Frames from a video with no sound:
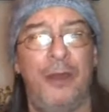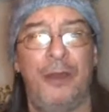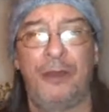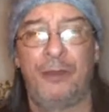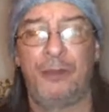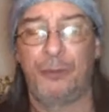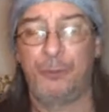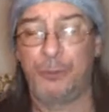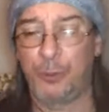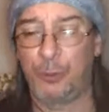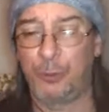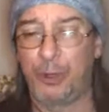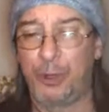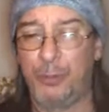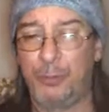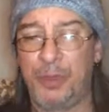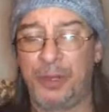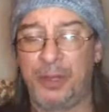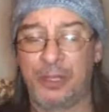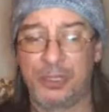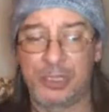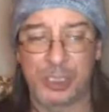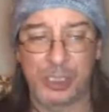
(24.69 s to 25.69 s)
There would have
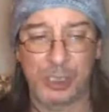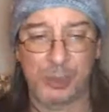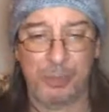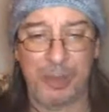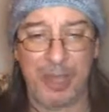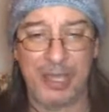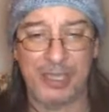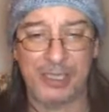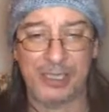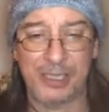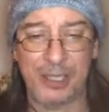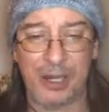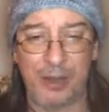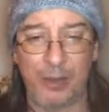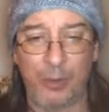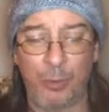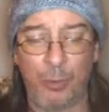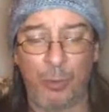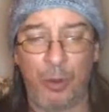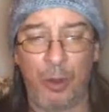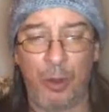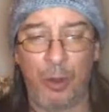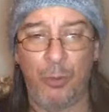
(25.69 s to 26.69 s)
been a space out of the
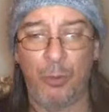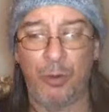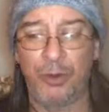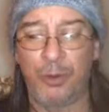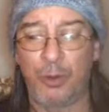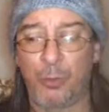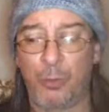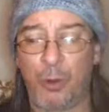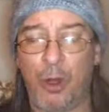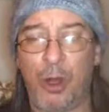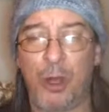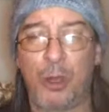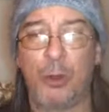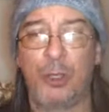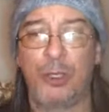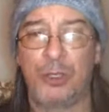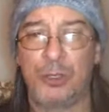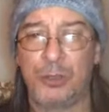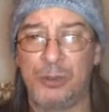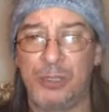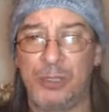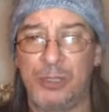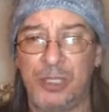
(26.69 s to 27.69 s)
wall where the rock
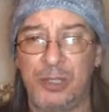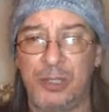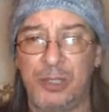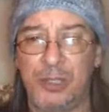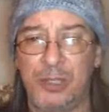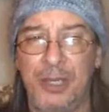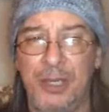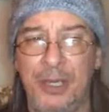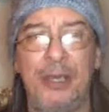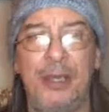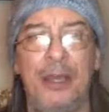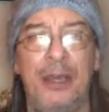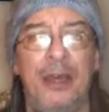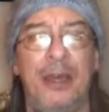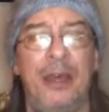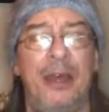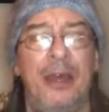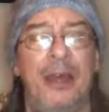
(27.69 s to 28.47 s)
used to be.